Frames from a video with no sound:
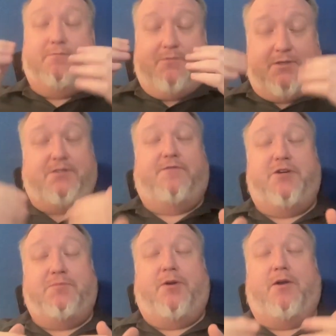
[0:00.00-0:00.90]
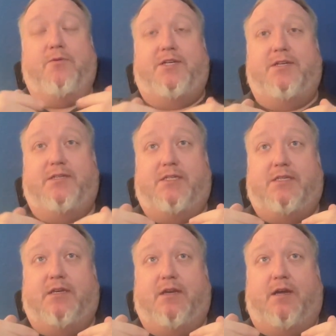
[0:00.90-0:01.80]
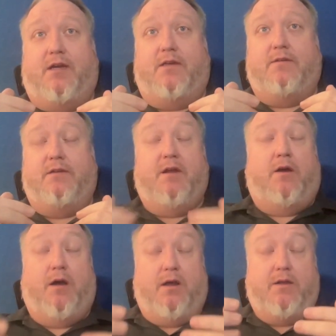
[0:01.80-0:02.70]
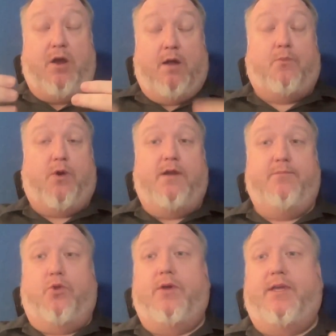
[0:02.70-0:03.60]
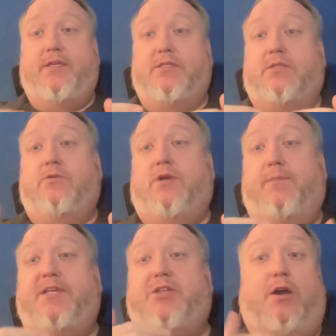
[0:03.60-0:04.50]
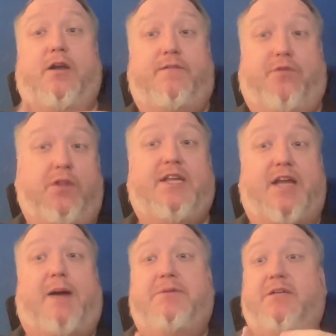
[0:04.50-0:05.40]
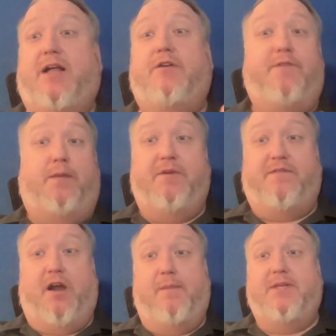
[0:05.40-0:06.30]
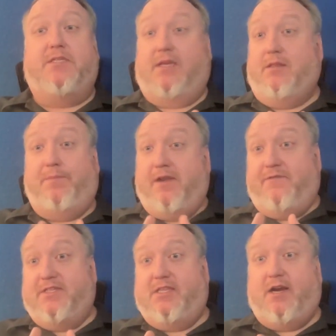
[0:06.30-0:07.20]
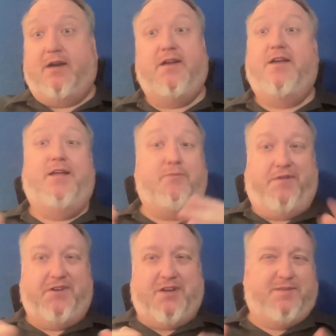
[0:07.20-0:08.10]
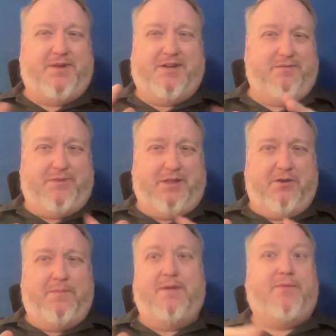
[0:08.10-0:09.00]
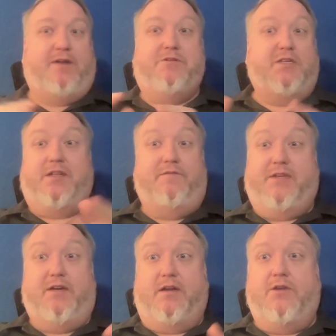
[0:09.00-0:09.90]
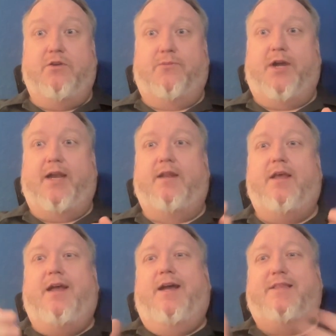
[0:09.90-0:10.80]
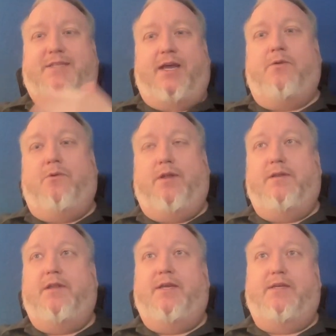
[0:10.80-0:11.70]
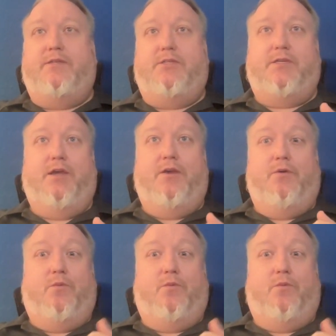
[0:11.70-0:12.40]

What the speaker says: So there's the first part, which is onboarding employees to a company that's already fully adopted cloud development environments, like the benefits there. We already talked about them a little bit, but I'd just love to hear you enumerate it. And the second one is,